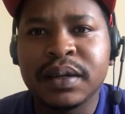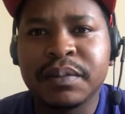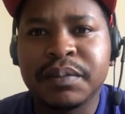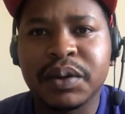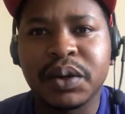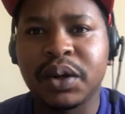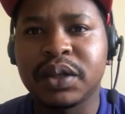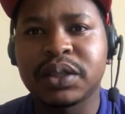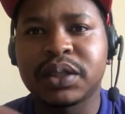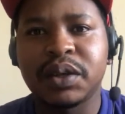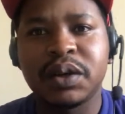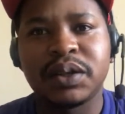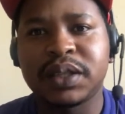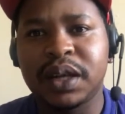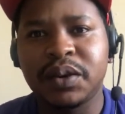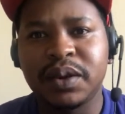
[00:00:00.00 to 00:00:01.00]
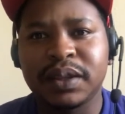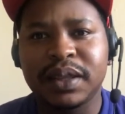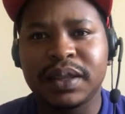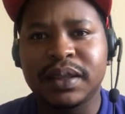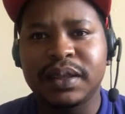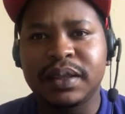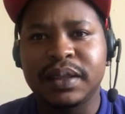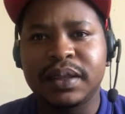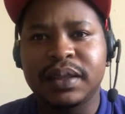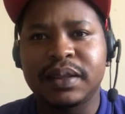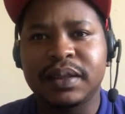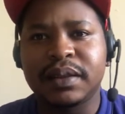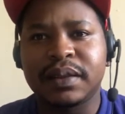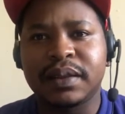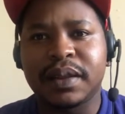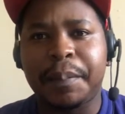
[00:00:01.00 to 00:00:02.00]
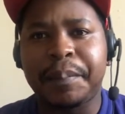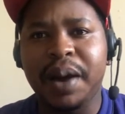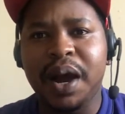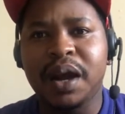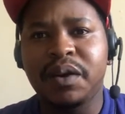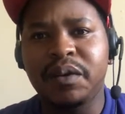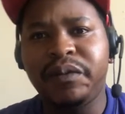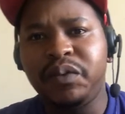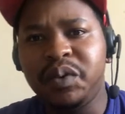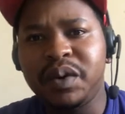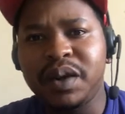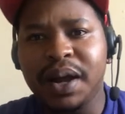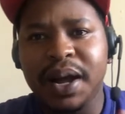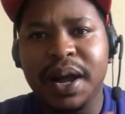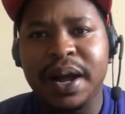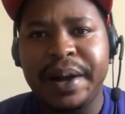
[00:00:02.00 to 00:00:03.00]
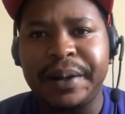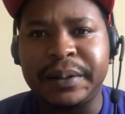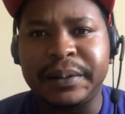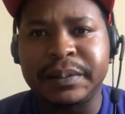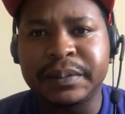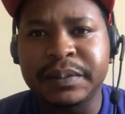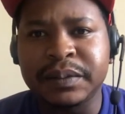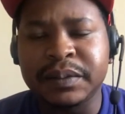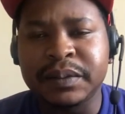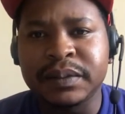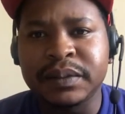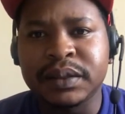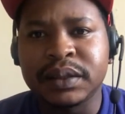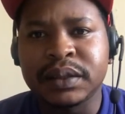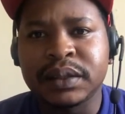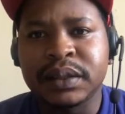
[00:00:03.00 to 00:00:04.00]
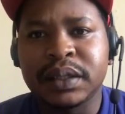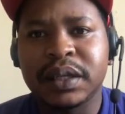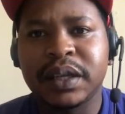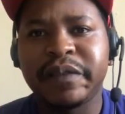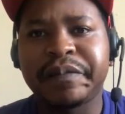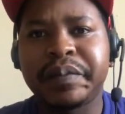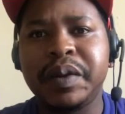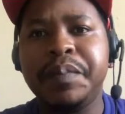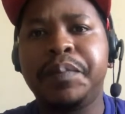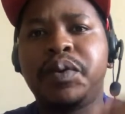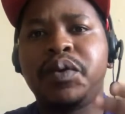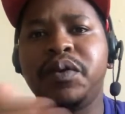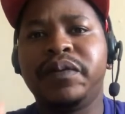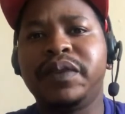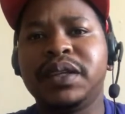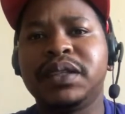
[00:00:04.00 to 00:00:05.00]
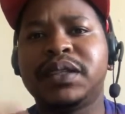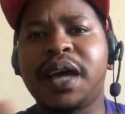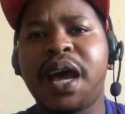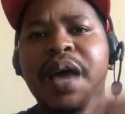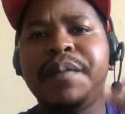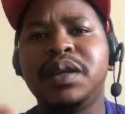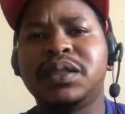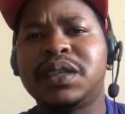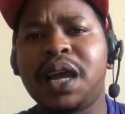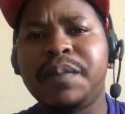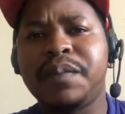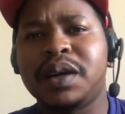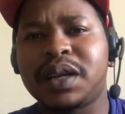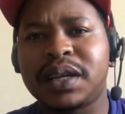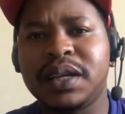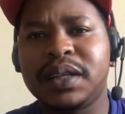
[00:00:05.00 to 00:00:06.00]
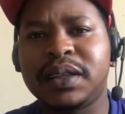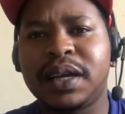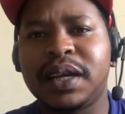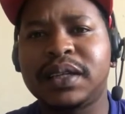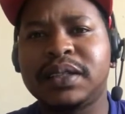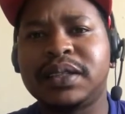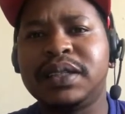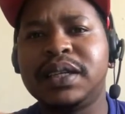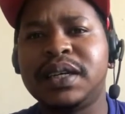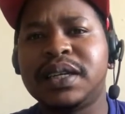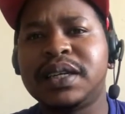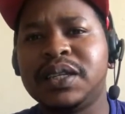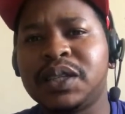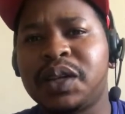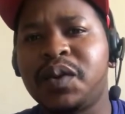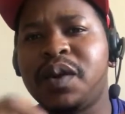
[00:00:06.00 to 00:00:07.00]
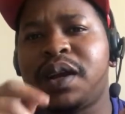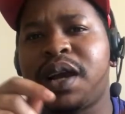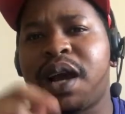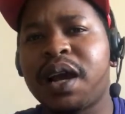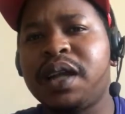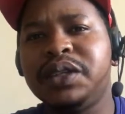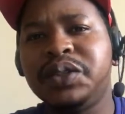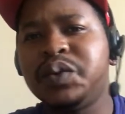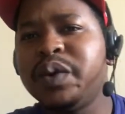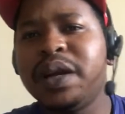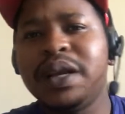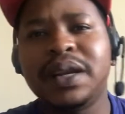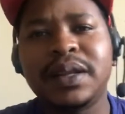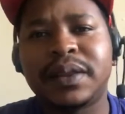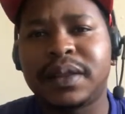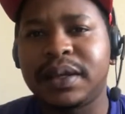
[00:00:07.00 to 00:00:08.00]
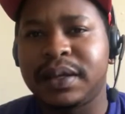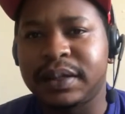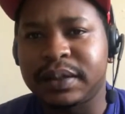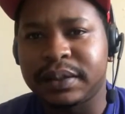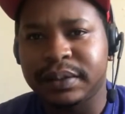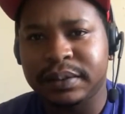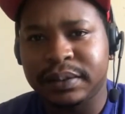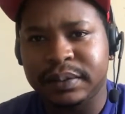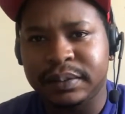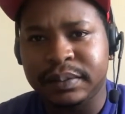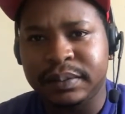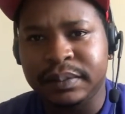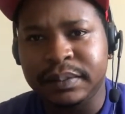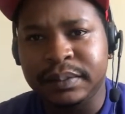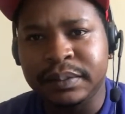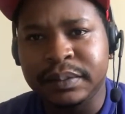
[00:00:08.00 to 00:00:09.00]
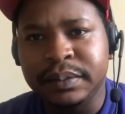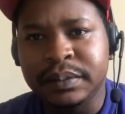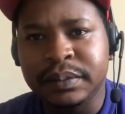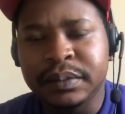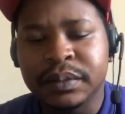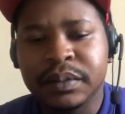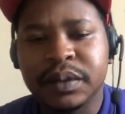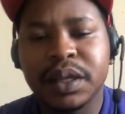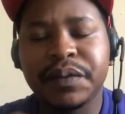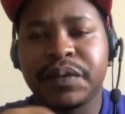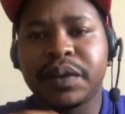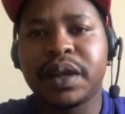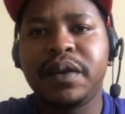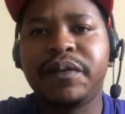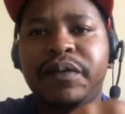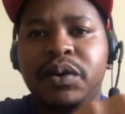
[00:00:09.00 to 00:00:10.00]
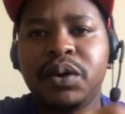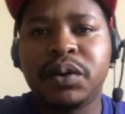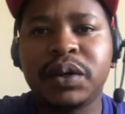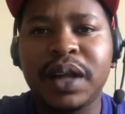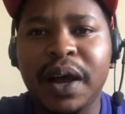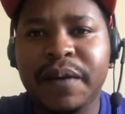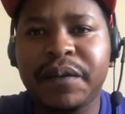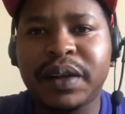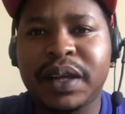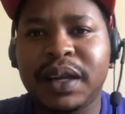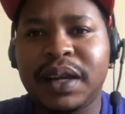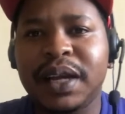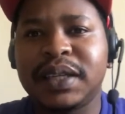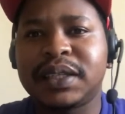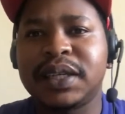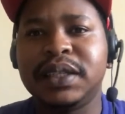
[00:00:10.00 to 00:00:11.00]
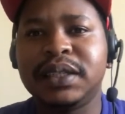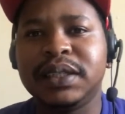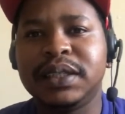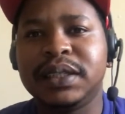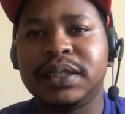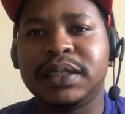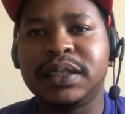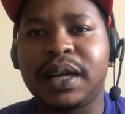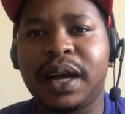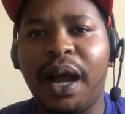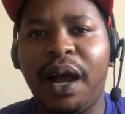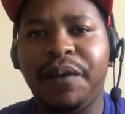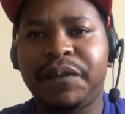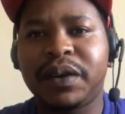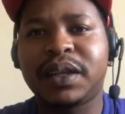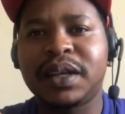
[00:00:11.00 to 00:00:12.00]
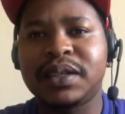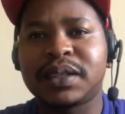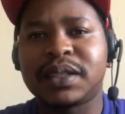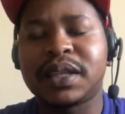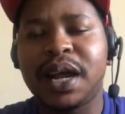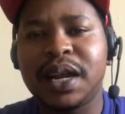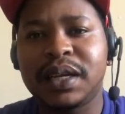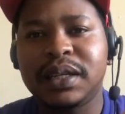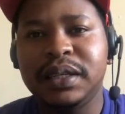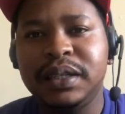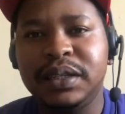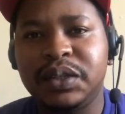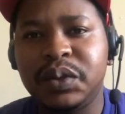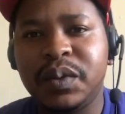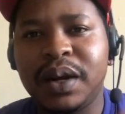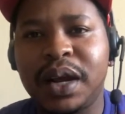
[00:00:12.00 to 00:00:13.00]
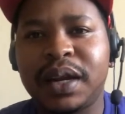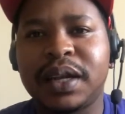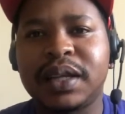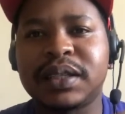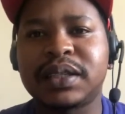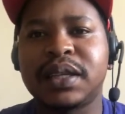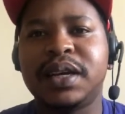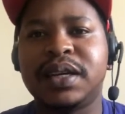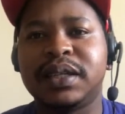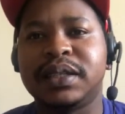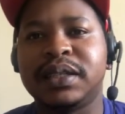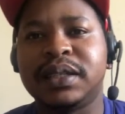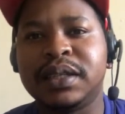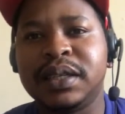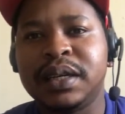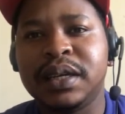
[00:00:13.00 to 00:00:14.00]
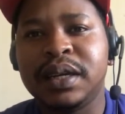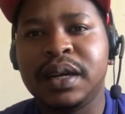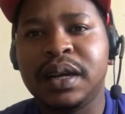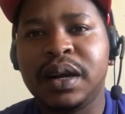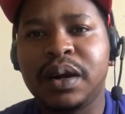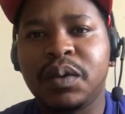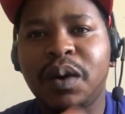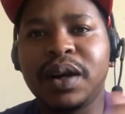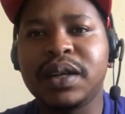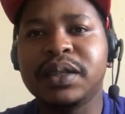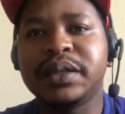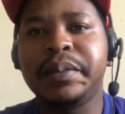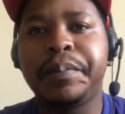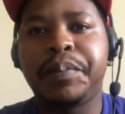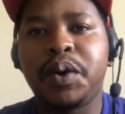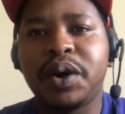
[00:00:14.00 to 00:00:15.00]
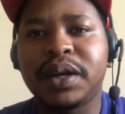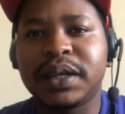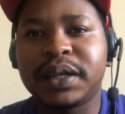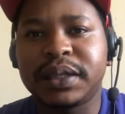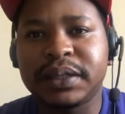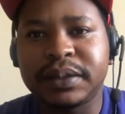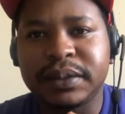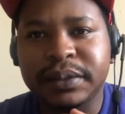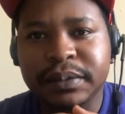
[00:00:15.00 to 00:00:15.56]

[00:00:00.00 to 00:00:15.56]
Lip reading: because those are not the part of who we are. It's been proven time and time again that degrees, they don't guarantee anything. If you can follow the African identity, African studies, you understand what is important,